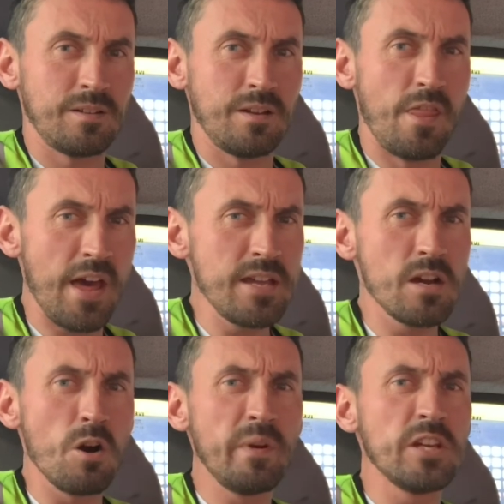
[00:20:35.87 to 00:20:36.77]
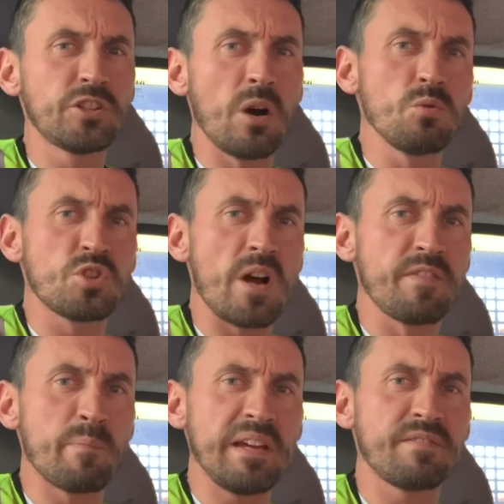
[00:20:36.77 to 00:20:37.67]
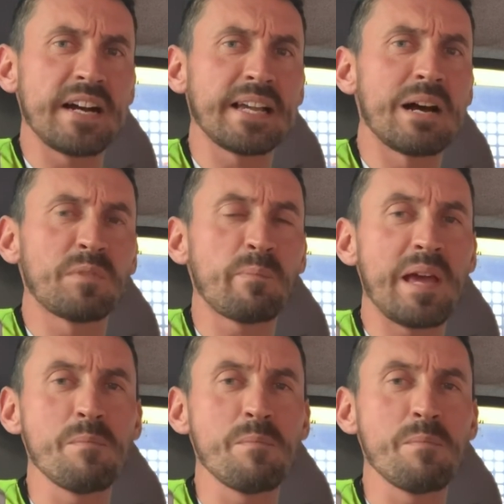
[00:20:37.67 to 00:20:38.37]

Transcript: And there you go with your dose of the Big Van Debate.